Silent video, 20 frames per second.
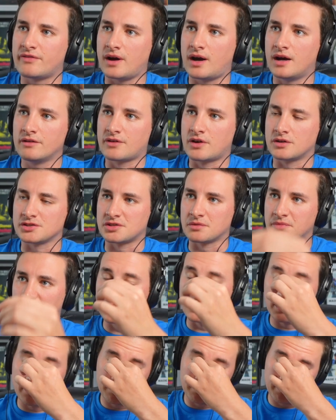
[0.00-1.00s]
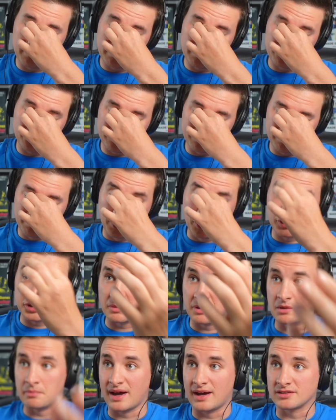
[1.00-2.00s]
I've got something that bugs
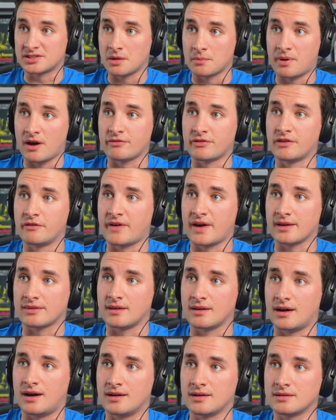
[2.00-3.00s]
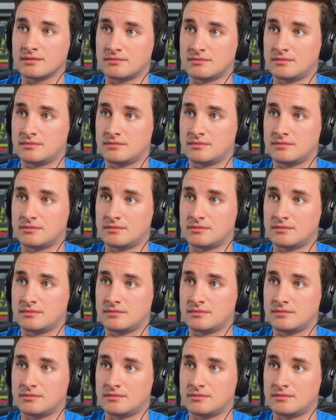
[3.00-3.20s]
me about it. Apart from the fact that I